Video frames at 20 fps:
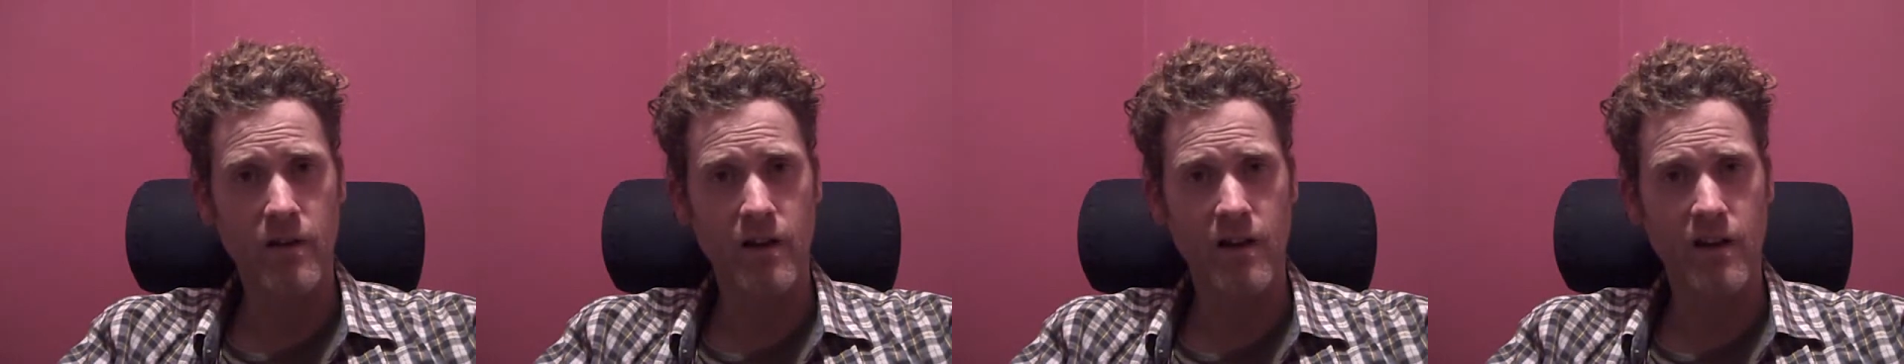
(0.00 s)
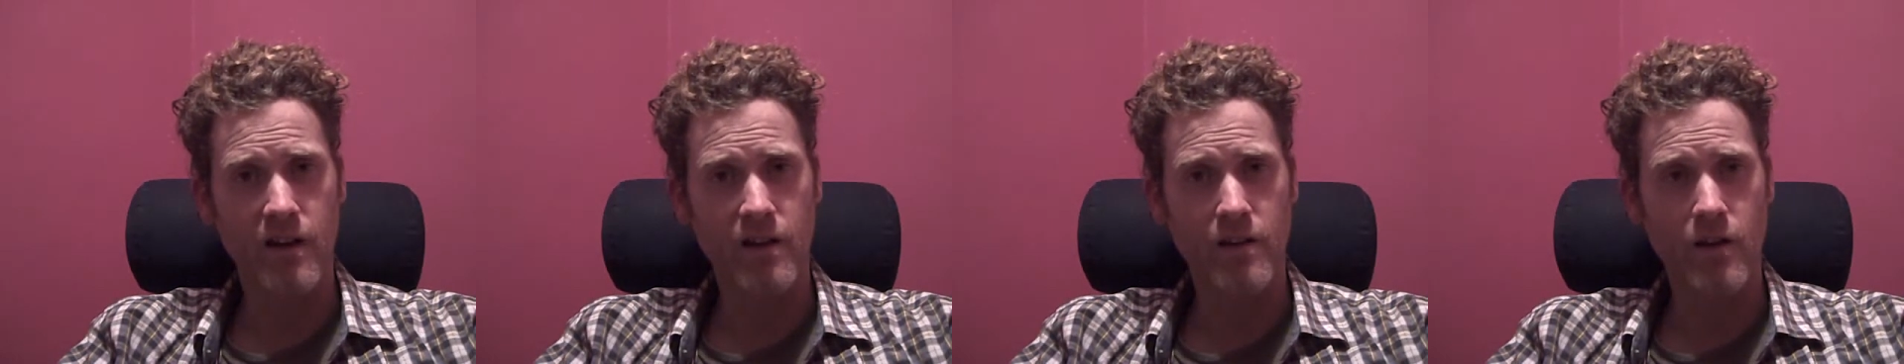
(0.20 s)

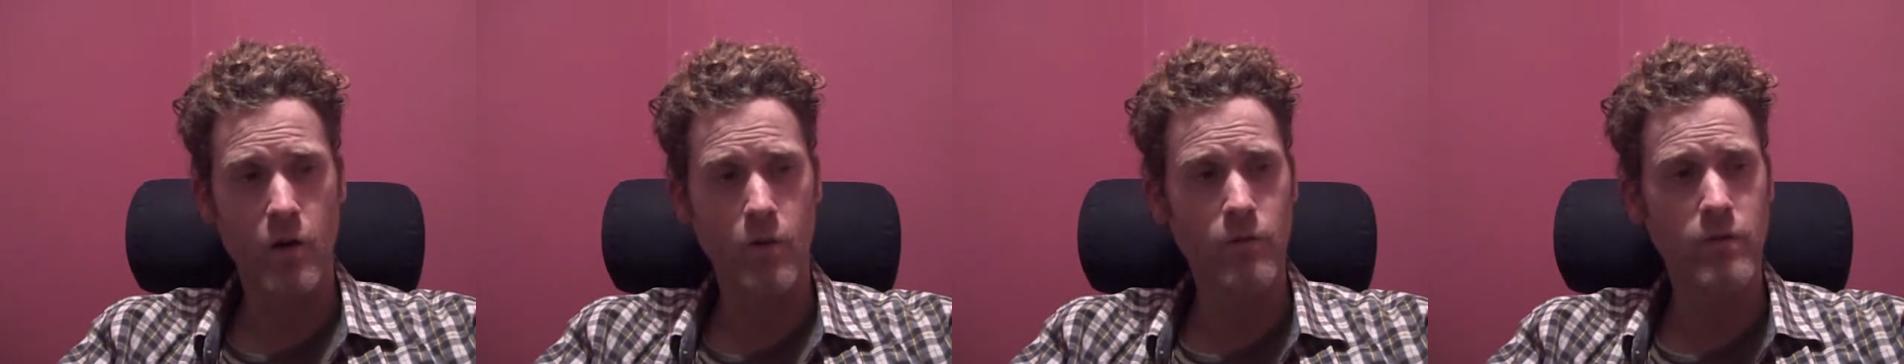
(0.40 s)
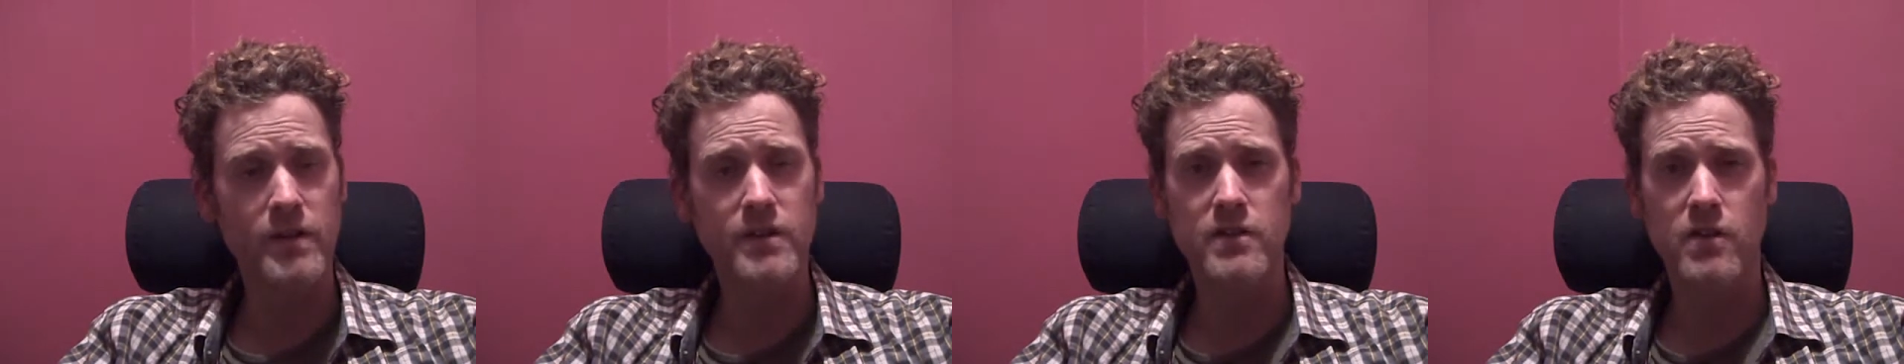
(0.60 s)
Uh,
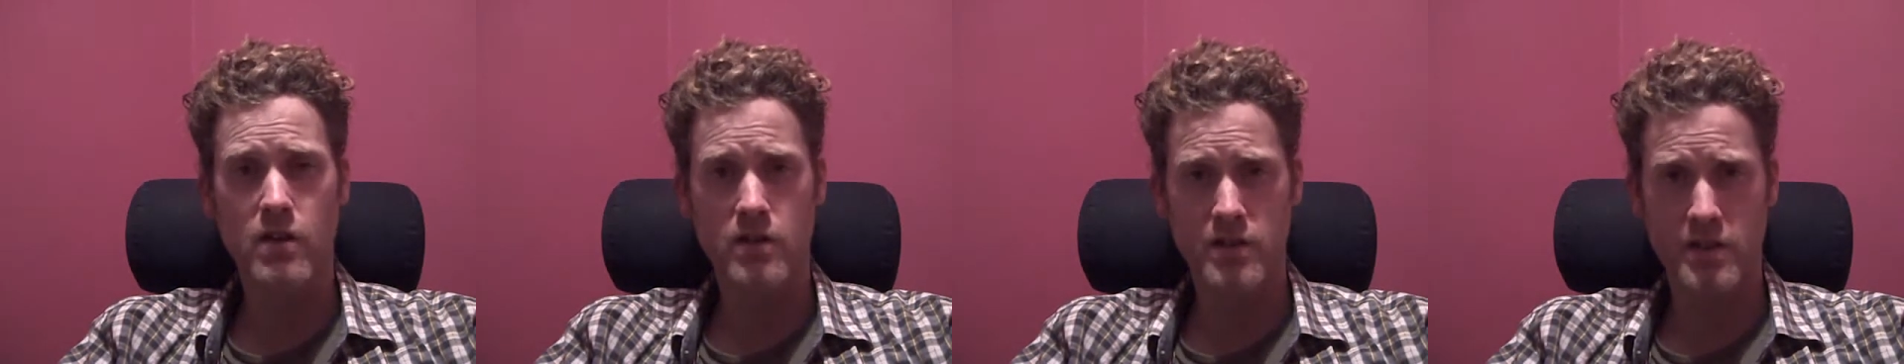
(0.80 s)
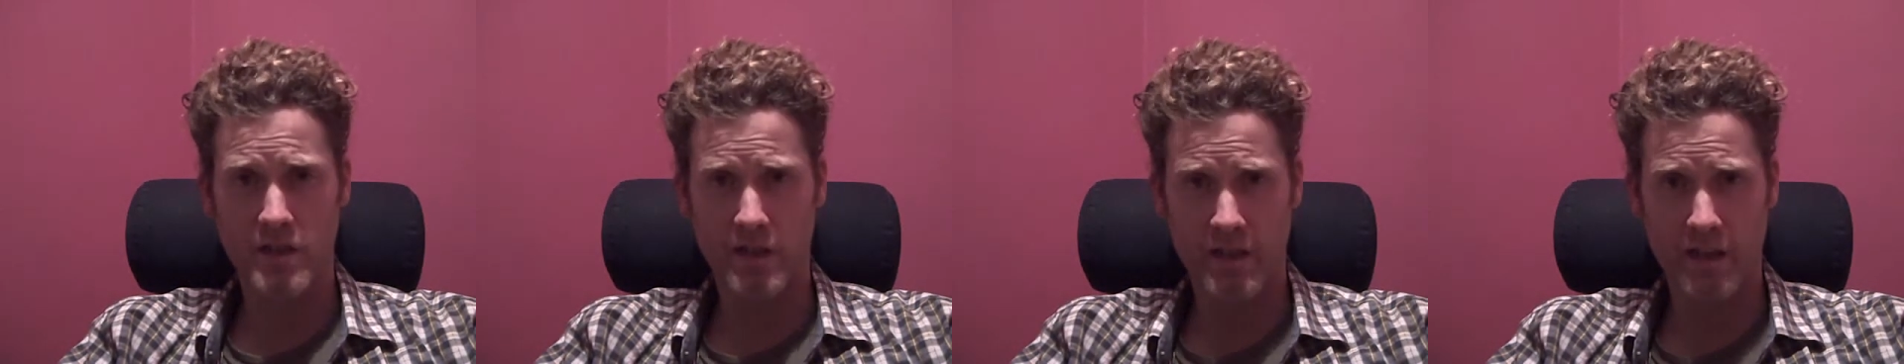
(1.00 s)
hopefully,
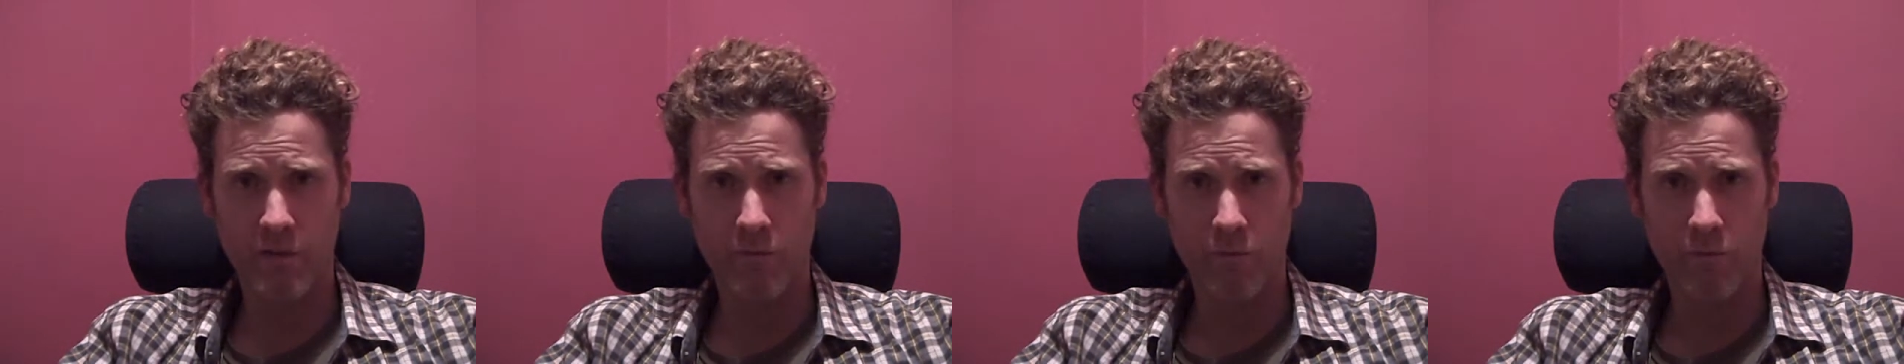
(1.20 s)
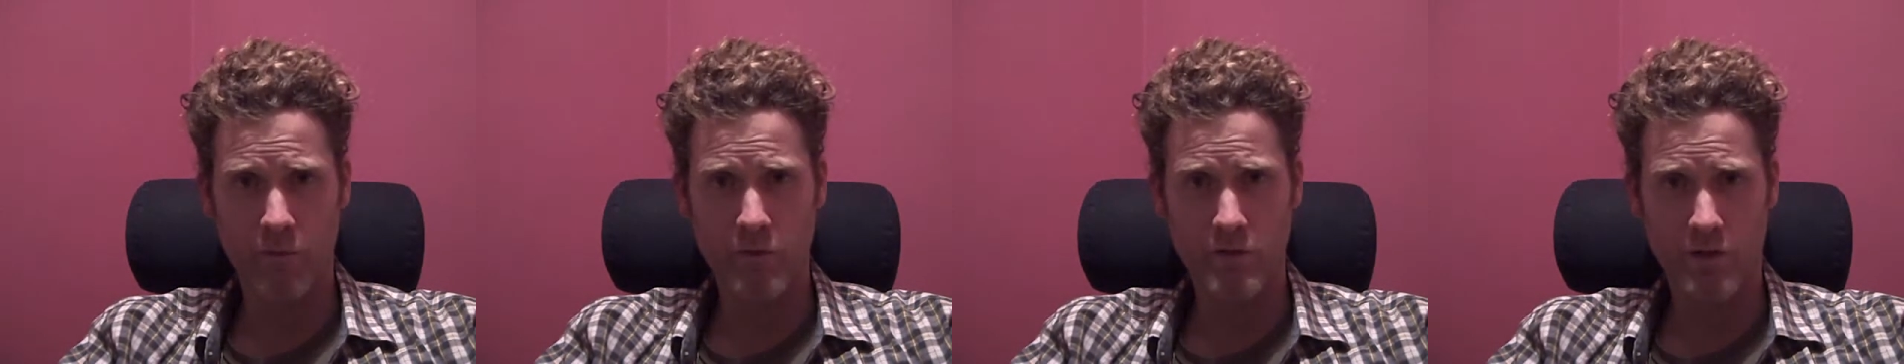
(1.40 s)
talk to you again,